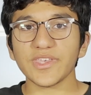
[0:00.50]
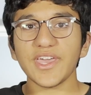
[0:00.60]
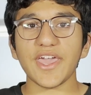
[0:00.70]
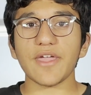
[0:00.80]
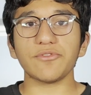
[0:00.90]

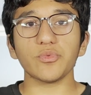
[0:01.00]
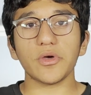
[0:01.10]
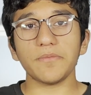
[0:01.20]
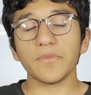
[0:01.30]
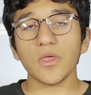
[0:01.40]
Hey
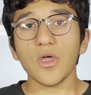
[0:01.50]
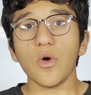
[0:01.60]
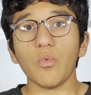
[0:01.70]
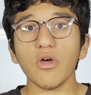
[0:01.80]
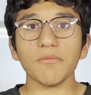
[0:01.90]
everyone,
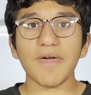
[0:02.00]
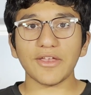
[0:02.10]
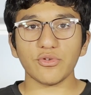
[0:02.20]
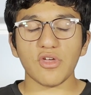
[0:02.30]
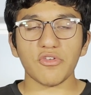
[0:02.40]
welcome back
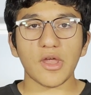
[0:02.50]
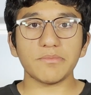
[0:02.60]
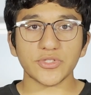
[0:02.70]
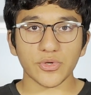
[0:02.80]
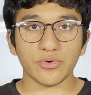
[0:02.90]
to another
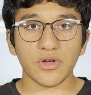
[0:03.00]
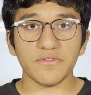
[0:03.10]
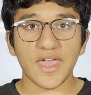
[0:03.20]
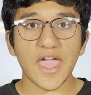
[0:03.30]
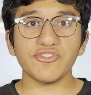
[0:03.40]
episode of the
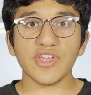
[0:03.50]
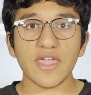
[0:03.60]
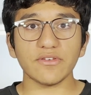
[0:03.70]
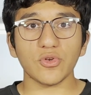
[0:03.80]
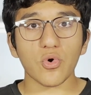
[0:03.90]

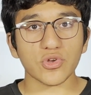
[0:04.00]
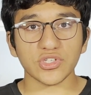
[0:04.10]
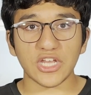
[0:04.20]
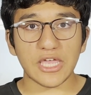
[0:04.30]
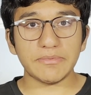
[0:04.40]
EduHaven course
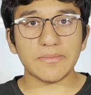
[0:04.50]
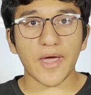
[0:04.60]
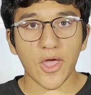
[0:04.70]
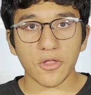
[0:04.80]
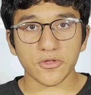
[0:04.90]
on AP
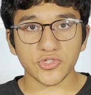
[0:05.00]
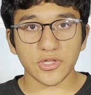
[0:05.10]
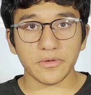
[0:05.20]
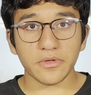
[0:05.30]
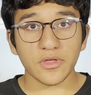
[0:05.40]
Biology.
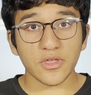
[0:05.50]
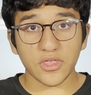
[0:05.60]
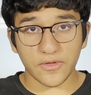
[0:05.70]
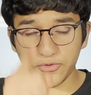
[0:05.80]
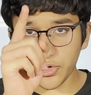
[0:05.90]

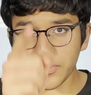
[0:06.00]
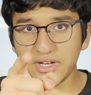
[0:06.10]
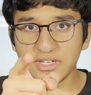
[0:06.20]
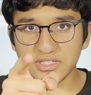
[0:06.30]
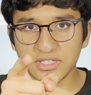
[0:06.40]
If you're ready
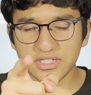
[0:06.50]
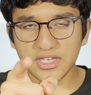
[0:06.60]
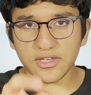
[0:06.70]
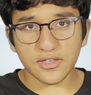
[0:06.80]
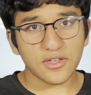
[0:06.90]
to
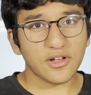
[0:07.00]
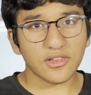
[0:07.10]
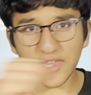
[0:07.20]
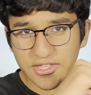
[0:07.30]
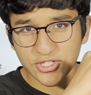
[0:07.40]
succeed,
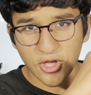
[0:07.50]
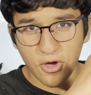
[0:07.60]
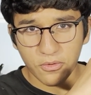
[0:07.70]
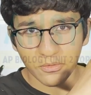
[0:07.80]
let's go.